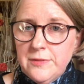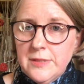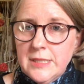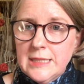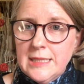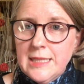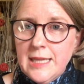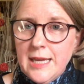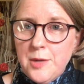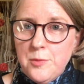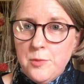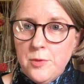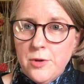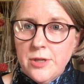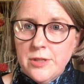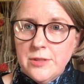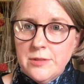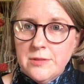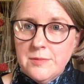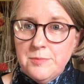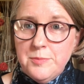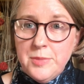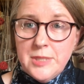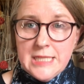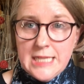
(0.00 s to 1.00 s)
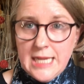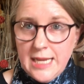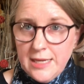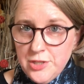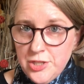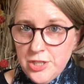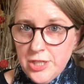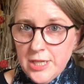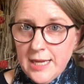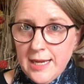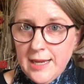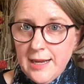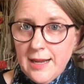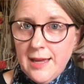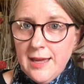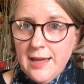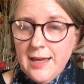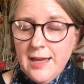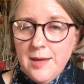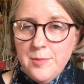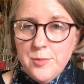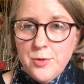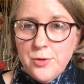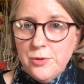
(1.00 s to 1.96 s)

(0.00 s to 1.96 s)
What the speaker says: that they won't potentiate harm